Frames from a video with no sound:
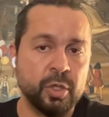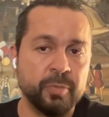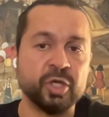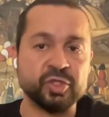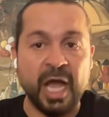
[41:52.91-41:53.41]

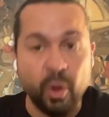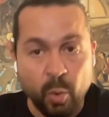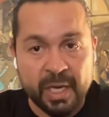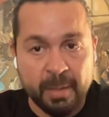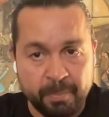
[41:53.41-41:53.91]
because I
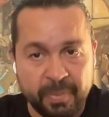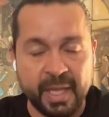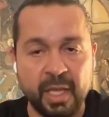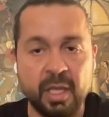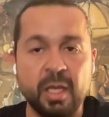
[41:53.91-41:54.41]
want to
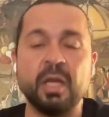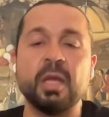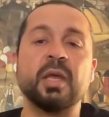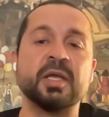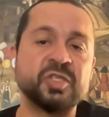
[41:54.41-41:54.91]
be
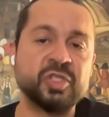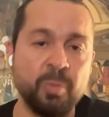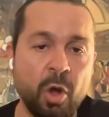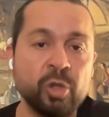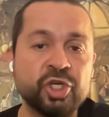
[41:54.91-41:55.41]
a
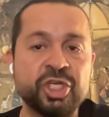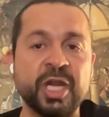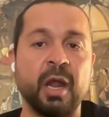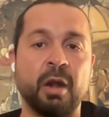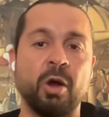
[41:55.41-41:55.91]
small
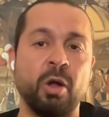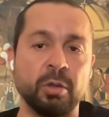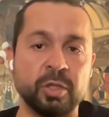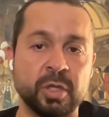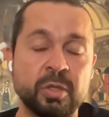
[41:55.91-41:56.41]

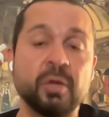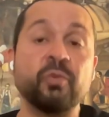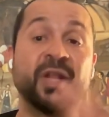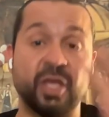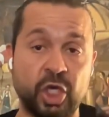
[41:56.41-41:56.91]
shareholder
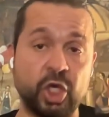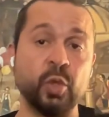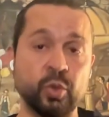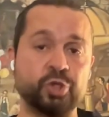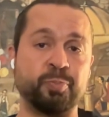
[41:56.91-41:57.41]
with a
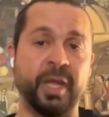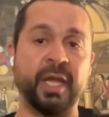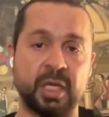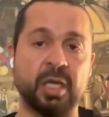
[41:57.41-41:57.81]
huge, big,